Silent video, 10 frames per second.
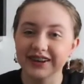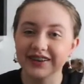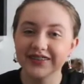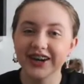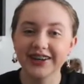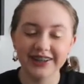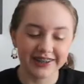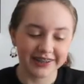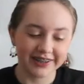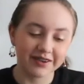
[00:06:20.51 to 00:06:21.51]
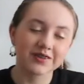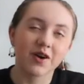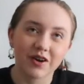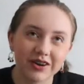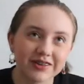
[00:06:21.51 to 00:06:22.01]
grandma are, of
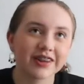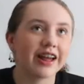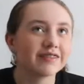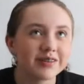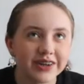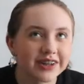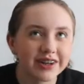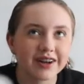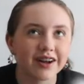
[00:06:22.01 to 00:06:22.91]
course, everybody,